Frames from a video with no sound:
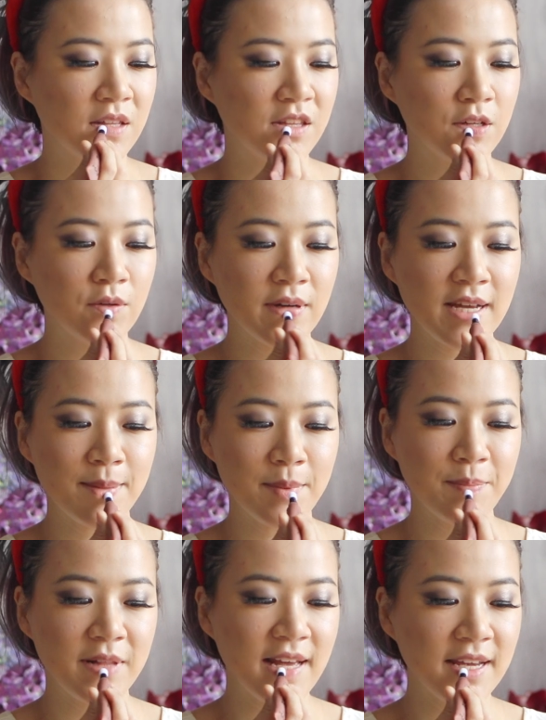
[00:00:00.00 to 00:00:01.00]
So the way I'm
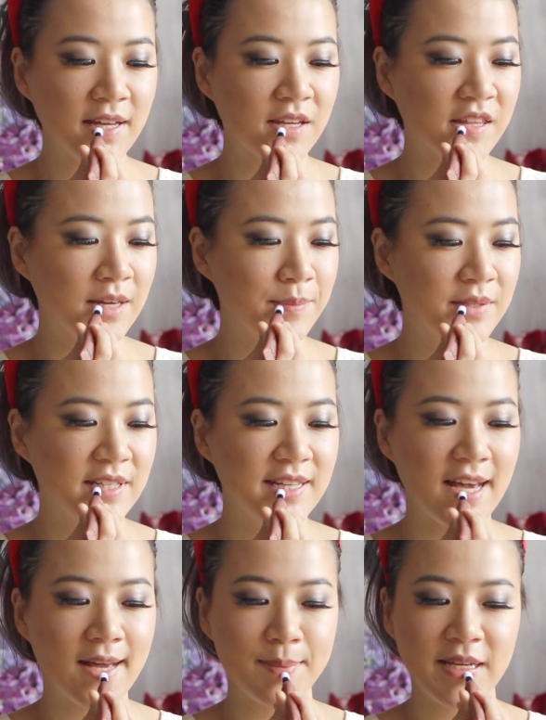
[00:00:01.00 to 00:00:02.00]
applying it is I'm
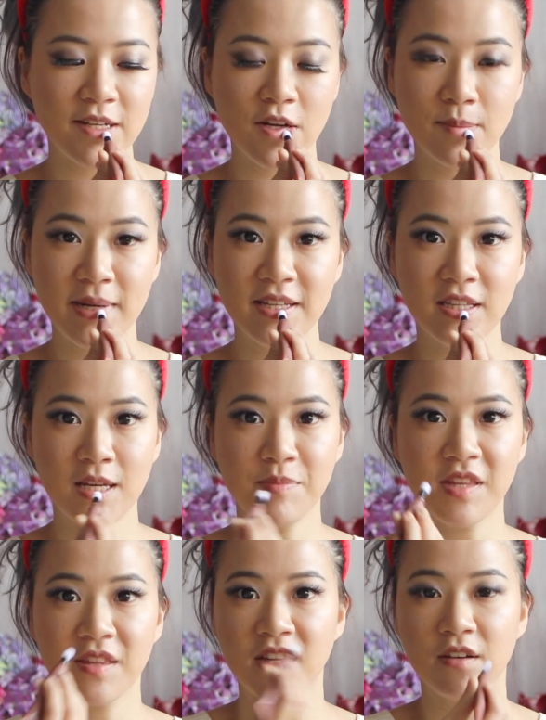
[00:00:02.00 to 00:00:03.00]
dabbing it on my
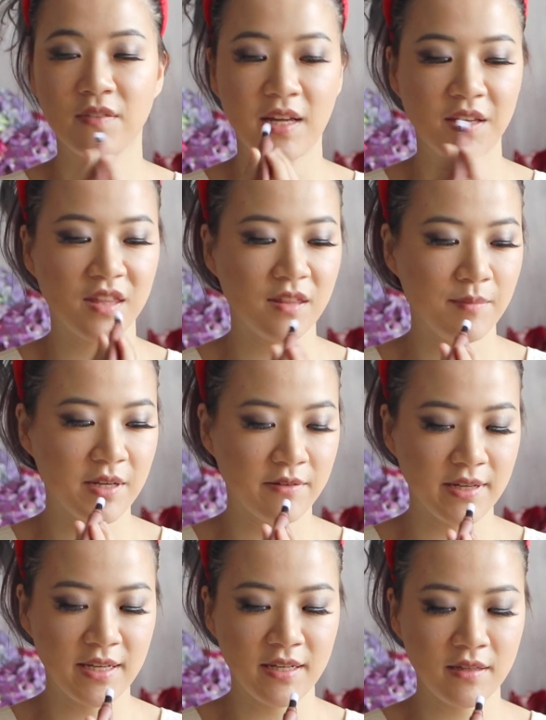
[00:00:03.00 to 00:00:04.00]
lips instead of like
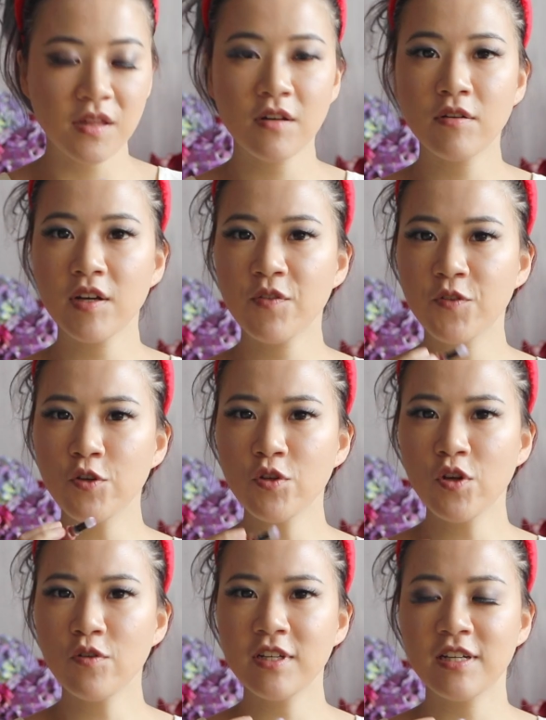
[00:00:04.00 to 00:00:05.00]
smearing it. So if you
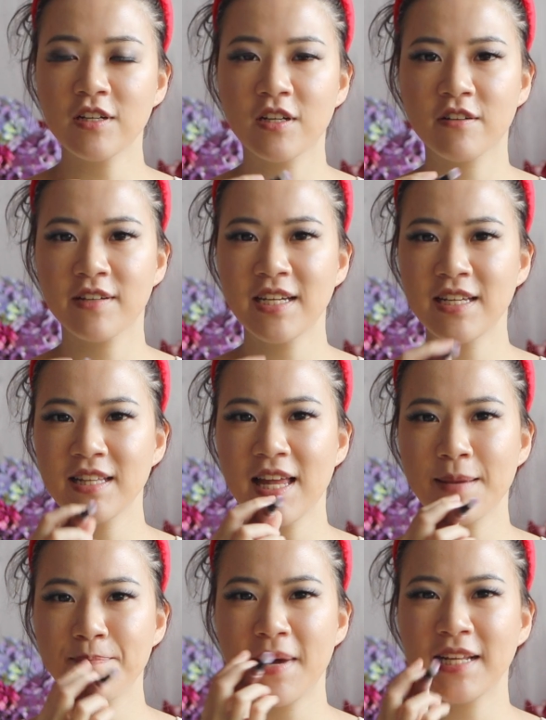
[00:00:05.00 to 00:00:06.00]
know the Korean
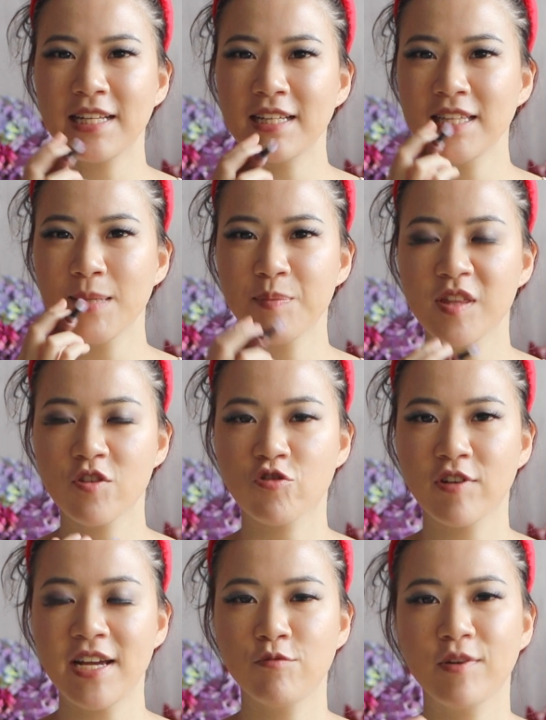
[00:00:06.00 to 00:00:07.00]
like petal lips
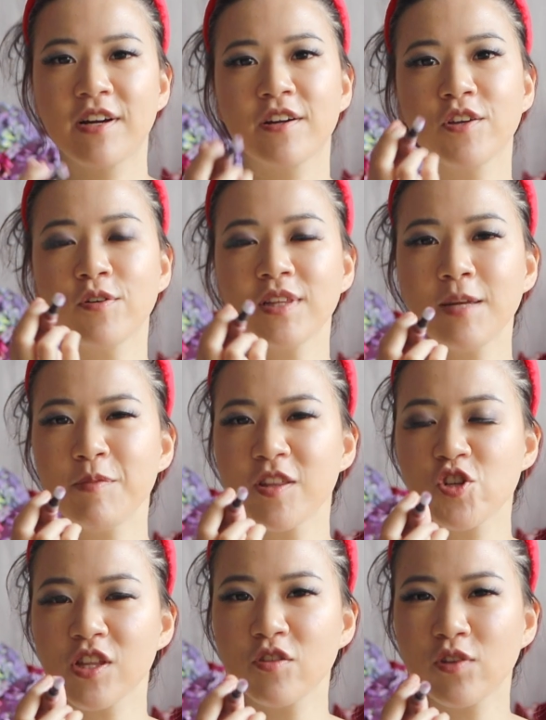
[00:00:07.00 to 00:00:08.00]
trend where your lips
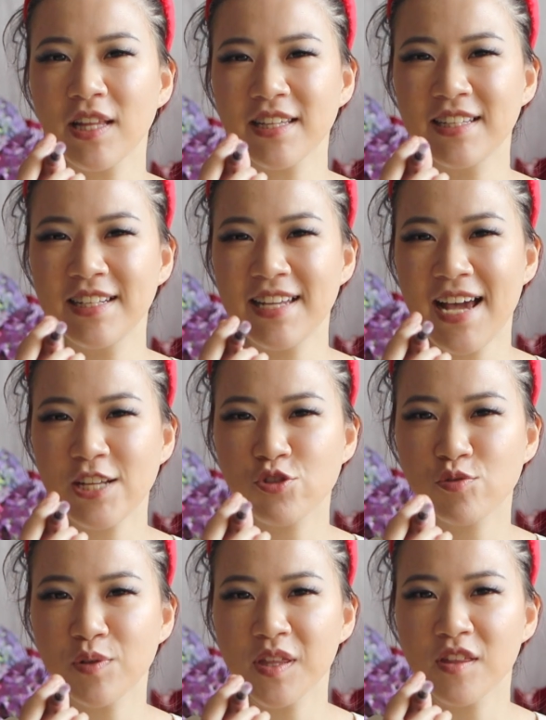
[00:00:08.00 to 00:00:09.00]
just look like the
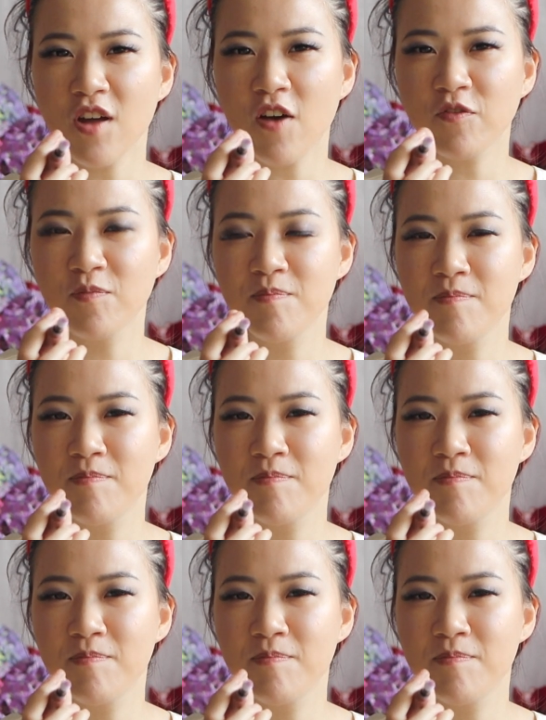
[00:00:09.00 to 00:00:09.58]
natural soft